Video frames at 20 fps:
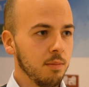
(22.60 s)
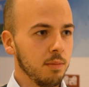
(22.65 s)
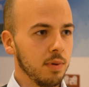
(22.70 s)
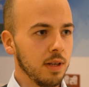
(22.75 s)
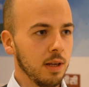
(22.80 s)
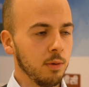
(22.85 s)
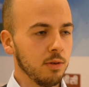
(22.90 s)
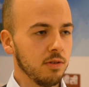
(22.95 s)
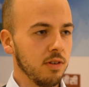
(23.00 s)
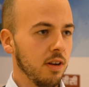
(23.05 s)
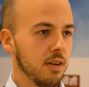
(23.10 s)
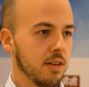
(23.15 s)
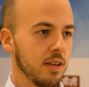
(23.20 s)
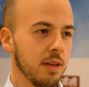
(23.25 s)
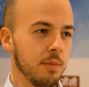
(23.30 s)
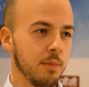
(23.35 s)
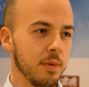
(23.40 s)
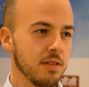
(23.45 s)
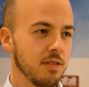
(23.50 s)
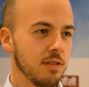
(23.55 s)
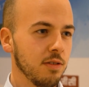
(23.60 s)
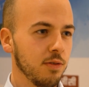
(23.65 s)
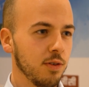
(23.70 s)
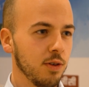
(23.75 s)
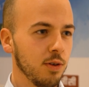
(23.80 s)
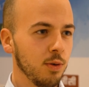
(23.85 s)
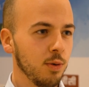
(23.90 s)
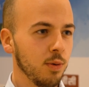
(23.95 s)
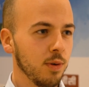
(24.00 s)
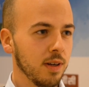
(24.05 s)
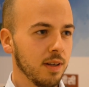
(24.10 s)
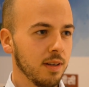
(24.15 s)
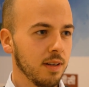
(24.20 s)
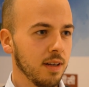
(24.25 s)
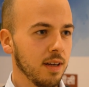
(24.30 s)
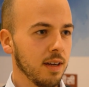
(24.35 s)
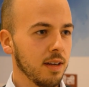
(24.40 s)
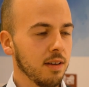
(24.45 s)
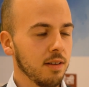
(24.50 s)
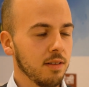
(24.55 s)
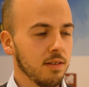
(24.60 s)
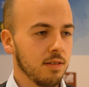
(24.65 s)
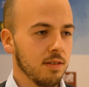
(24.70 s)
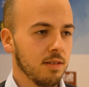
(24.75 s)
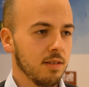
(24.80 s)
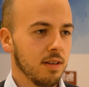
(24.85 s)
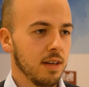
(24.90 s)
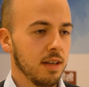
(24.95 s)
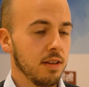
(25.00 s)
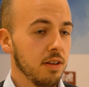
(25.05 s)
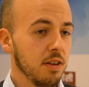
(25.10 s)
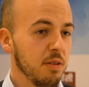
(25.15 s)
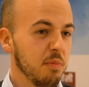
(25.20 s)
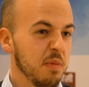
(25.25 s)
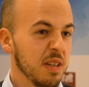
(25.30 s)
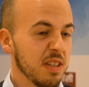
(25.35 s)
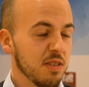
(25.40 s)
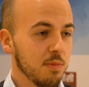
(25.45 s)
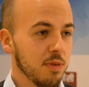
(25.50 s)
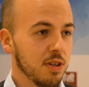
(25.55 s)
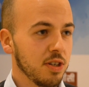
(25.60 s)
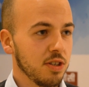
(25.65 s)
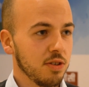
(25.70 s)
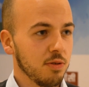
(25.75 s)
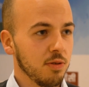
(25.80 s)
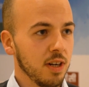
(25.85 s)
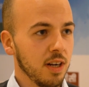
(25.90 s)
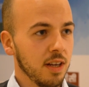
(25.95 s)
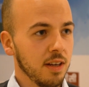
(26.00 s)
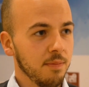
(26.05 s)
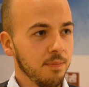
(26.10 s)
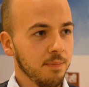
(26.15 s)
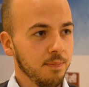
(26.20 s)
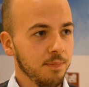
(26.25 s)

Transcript: but I was lucky. He missed a few, and I didn't miss much really.